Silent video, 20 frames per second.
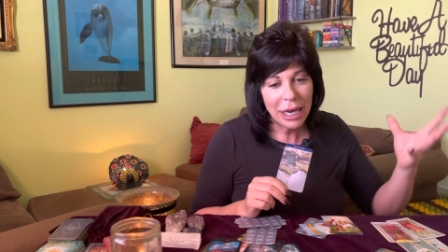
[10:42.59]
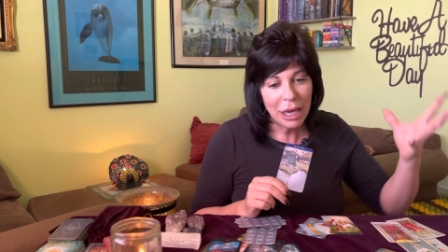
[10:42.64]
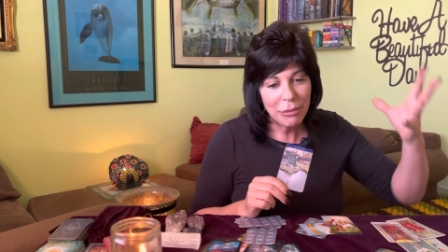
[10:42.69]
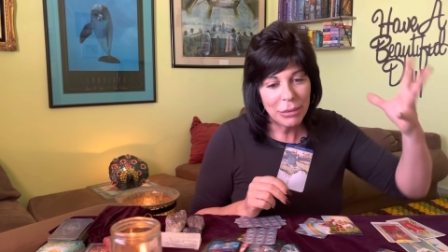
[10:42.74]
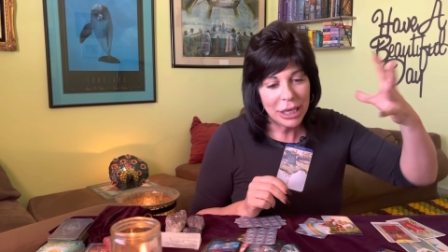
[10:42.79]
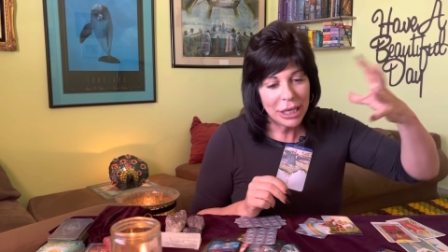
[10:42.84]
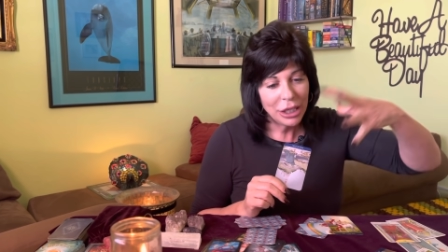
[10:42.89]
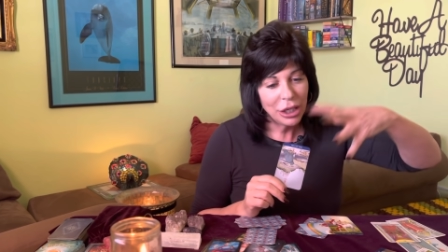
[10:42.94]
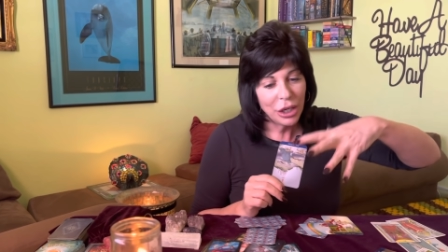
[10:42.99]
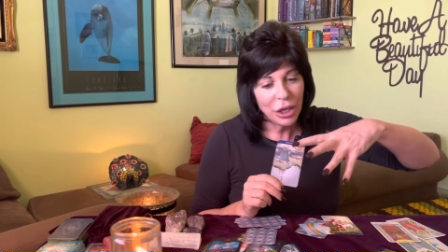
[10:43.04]
I
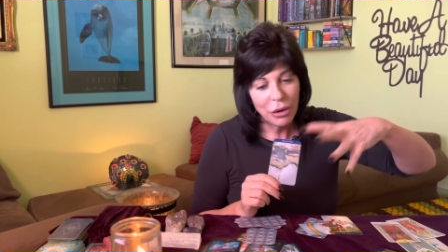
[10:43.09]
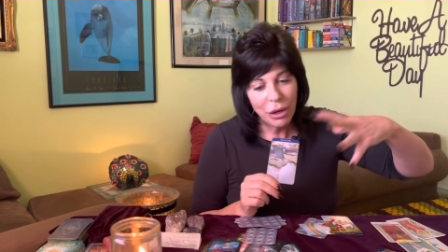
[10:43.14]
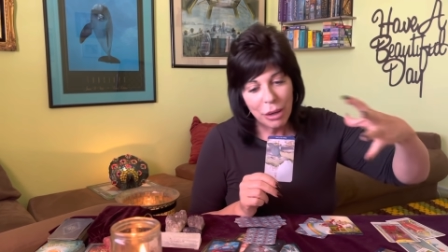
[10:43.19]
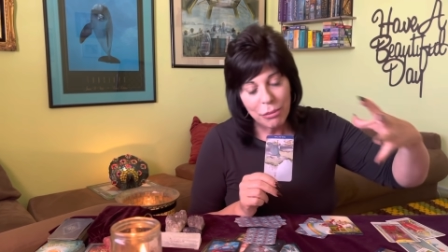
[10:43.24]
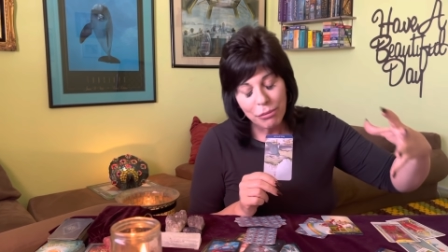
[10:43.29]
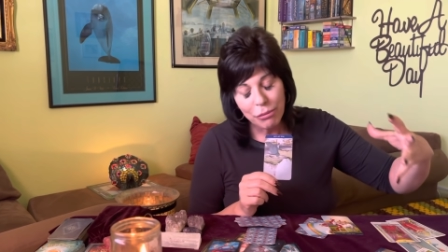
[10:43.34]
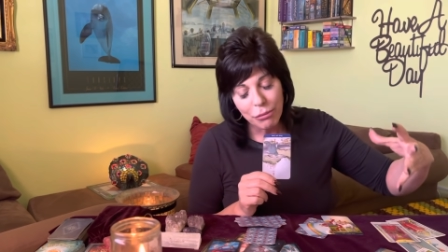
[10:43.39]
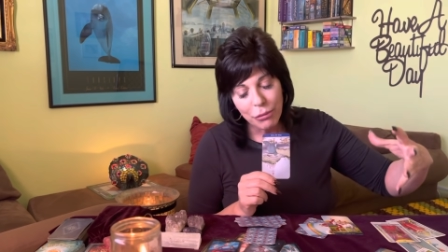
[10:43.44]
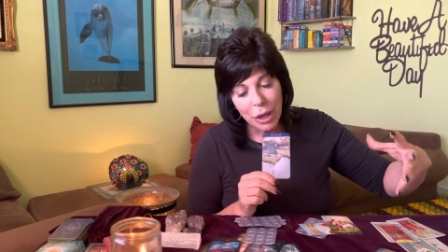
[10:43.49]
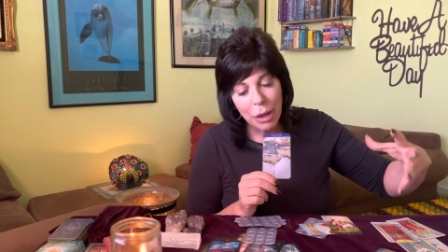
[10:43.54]
mean, you know,
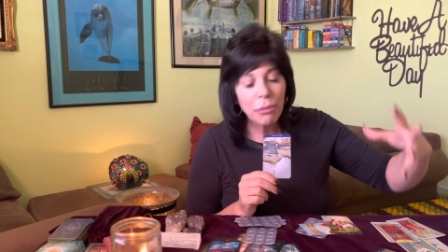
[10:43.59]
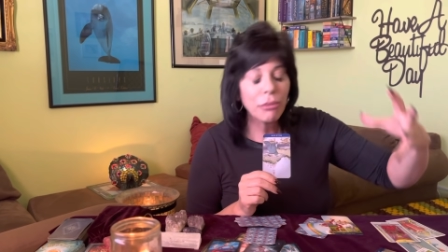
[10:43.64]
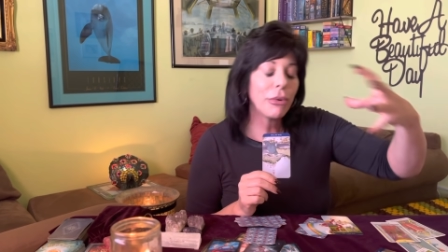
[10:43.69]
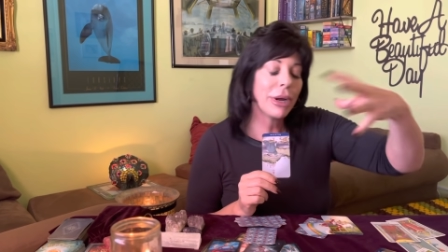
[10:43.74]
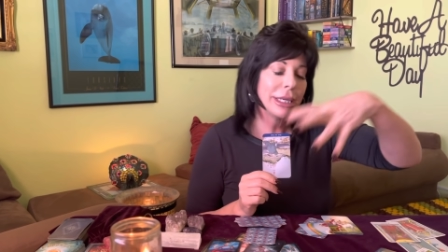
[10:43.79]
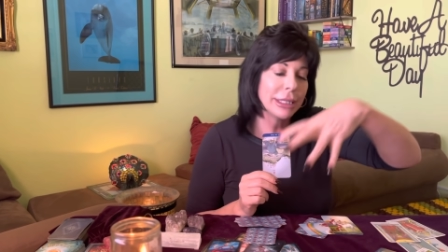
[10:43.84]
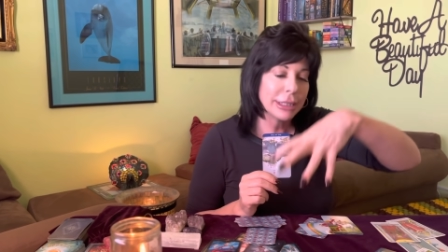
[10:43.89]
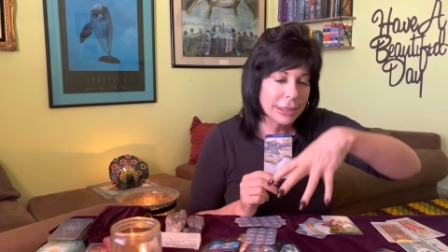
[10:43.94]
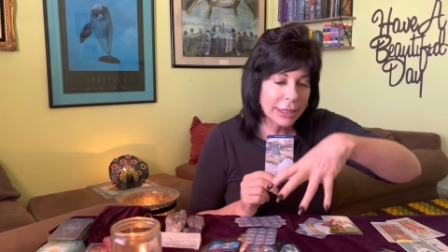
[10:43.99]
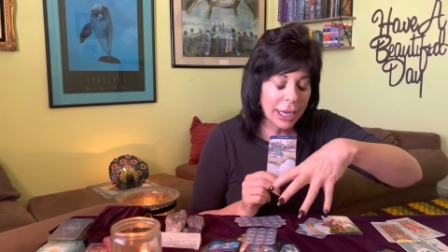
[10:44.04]
up
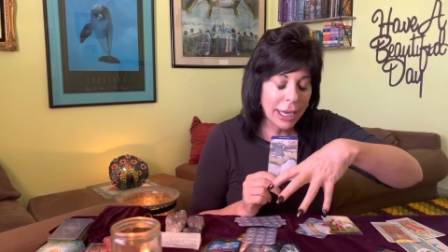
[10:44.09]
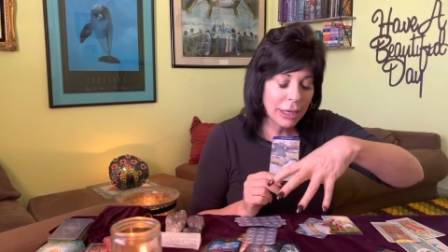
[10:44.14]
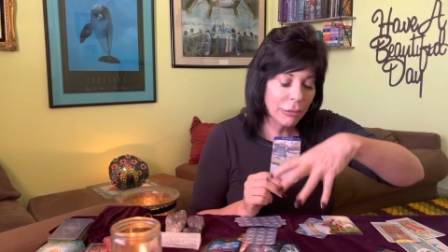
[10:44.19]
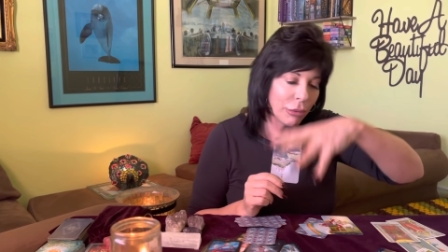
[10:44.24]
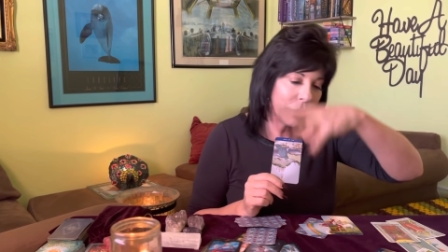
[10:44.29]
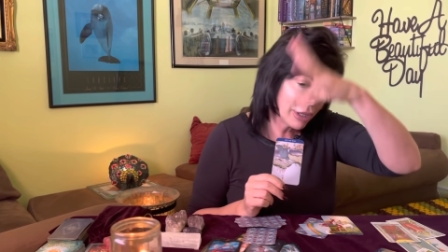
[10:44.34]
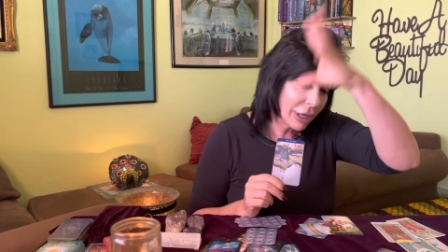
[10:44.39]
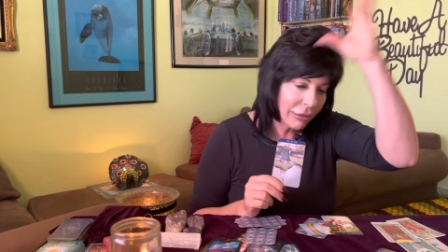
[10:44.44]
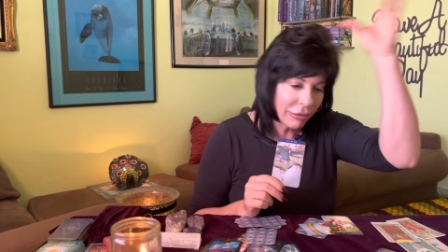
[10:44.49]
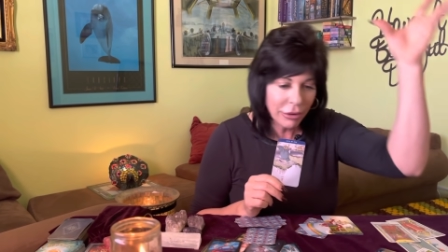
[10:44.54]
upright side,
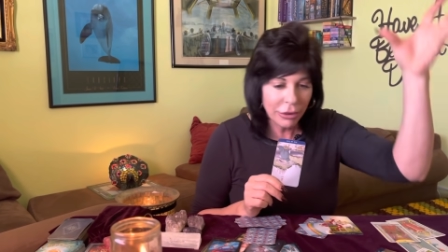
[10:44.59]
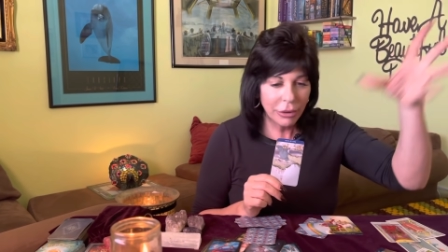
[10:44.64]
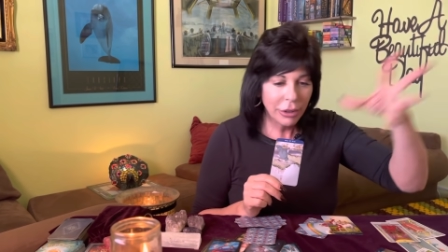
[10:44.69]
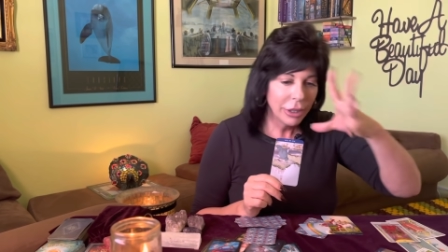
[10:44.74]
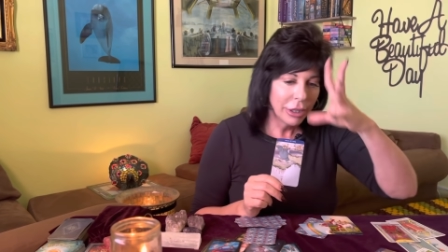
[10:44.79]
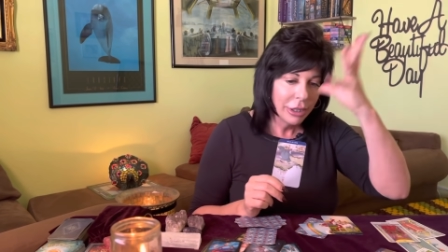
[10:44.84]
whatever.